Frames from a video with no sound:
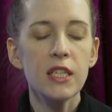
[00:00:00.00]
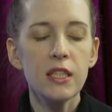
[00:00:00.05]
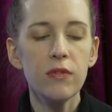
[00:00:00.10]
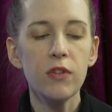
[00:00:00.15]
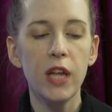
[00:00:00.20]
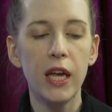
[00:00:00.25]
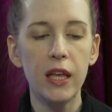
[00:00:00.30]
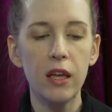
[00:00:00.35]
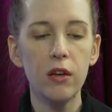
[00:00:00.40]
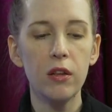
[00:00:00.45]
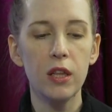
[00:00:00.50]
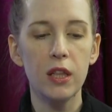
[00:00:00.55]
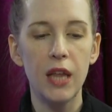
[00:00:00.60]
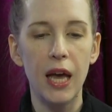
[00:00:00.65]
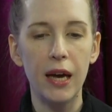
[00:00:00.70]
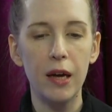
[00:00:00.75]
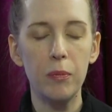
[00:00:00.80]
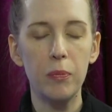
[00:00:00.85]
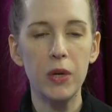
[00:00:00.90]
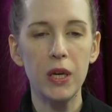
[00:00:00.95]
less of a likelihood
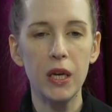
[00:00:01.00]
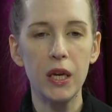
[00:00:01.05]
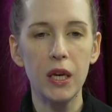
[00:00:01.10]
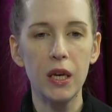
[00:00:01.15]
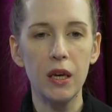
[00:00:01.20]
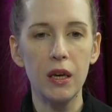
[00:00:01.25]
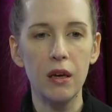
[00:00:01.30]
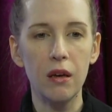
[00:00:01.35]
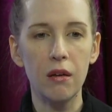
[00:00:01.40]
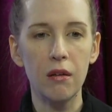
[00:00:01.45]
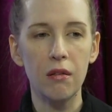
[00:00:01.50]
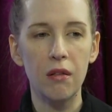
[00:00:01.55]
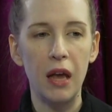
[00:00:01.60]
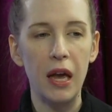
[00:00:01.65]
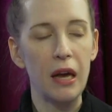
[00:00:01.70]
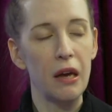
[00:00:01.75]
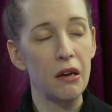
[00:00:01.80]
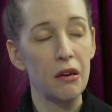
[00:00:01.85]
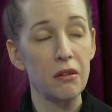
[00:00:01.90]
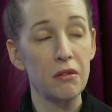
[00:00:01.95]
that could be
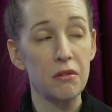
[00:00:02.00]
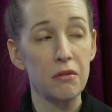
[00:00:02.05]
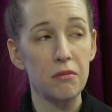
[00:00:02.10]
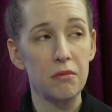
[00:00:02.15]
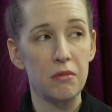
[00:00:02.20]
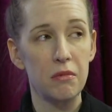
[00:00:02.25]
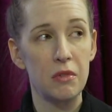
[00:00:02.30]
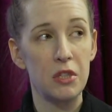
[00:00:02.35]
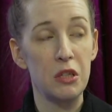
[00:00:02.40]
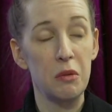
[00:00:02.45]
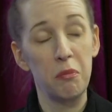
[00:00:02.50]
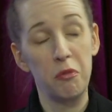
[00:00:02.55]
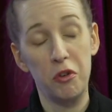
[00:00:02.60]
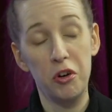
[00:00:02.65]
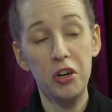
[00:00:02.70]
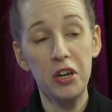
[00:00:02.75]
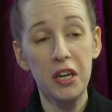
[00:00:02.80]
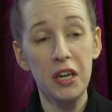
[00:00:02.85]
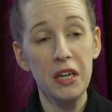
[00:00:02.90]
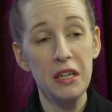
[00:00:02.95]
like
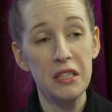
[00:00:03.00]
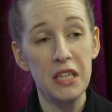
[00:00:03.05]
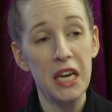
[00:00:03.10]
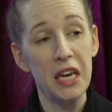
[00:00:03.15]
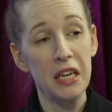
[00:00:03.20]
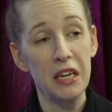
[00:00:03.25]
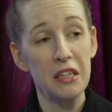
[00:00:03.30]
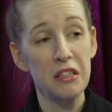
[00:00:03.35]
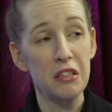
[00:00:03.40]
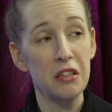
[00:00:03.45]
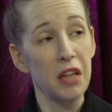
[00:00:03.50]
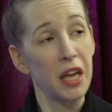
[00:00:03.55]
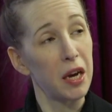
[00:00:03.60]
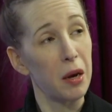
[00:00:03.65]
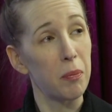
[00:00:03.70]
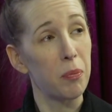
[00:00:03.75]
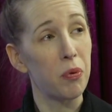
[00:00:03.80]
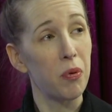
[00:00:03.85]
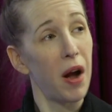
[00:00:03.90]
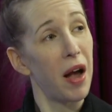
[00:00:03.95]
subverted and taken into
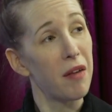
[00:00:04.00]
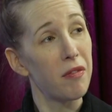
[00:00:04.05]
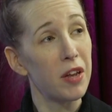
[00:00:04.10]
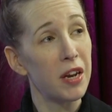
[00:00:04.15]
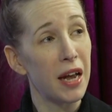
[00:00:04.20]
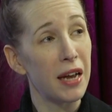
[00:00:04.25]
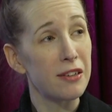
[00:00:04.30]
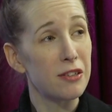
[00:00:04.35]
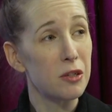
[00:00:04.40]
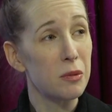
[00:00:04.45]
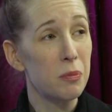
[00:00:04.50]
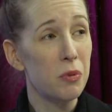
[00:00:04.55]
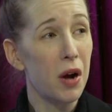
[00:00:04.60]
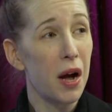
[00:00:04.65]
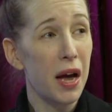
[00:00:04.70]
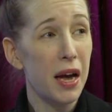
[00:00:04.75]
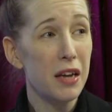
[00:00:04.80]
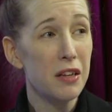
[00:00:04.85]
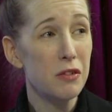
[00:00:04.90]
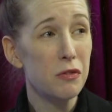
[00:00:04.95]
like a private
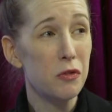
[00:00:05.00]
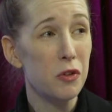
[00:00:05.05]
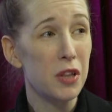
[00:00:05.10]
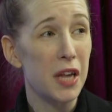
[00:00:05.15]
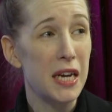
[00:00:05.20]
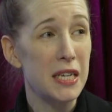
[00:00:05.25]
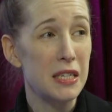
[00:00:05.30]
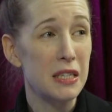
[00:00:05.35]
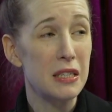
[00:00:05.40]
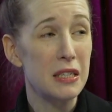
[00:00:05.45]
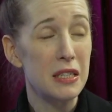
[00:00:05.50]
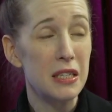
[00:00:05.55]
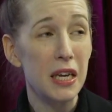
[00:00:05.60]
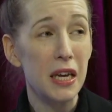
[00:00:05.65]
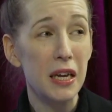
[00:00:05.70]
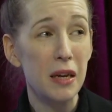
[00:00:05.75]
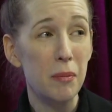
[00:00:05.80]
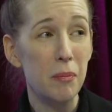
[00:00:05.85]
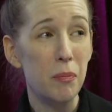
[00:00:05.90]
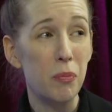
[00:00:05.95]
enterprise for
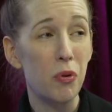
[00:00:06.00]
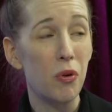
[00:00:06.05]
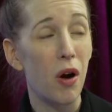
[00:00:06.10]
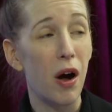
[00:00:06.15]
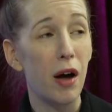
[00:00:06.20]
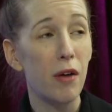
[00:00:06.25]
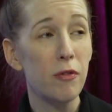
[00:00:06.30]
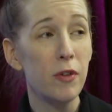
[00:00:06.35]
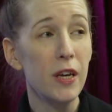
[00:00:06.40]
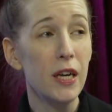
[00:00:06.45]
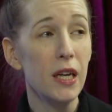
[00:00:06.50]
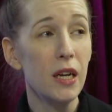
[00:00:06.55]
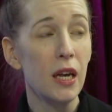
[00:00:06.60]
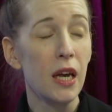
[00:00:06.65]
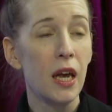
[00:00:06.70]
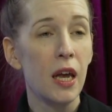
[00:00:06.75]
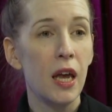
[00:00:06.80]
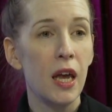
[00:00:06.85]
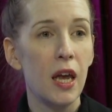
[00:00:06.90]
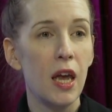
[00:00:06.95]
licensing and profit
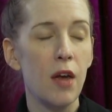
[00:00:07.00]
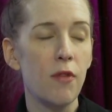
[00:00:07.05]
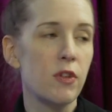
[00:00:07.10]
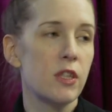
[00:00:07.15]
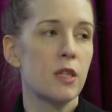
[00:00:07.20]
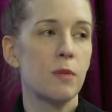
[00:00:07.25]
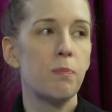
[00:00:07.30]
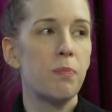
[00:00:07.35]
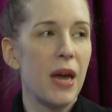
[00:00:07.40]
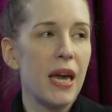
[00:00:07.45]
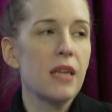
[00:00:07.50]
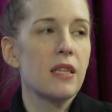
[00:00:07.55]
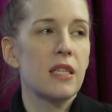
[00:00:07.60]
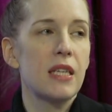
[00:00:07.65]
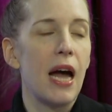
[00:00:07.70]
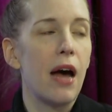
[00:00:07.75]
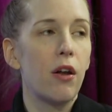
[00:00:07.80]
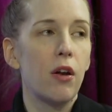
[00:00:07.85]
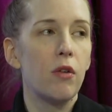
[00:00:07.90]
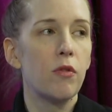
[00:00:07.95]
if it's
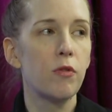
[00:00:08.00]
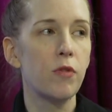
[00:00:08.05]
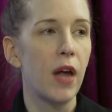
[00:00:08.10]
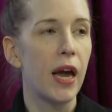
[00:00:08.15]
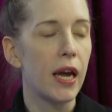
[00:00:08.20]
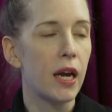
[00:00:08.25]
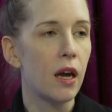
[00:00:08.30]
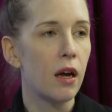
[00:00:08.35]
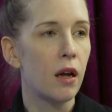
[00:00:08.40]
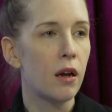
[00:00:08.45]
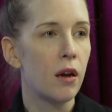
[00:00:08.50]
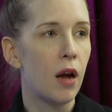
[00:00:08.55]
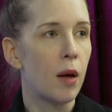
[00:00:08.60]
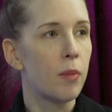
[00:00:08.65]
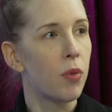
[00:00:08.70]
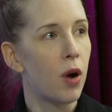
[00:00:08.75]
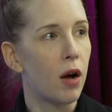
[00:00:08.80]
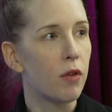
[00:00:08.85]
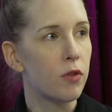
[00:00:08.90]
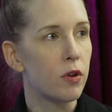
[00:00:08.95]
based out of like a
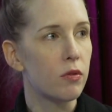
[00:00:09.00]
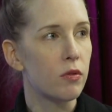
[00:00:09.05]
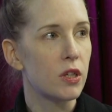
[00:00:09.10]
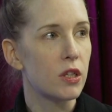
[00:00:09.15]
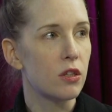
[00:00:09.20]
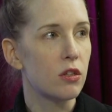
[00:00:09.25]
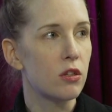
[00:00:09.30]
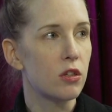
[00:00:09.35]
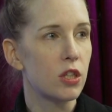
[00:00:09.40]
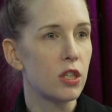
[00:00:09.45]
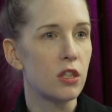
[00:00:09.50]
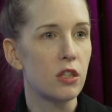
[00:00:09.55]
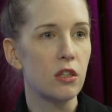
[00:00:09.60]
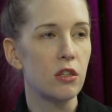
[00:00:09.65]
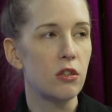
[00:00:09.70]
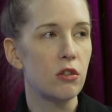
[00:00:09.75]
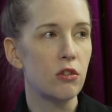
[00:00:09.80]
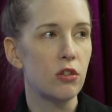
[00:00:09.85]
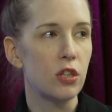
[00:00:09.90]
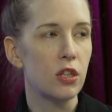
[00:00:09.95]
nonprofit research
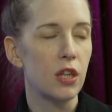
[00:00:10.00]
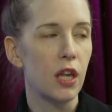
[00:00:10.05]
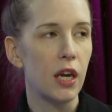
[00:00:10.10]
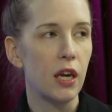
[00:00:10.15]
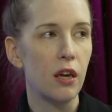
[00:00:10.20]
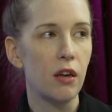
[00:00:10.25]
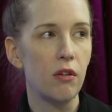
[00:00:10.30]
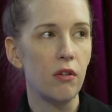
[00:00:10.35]
institution like a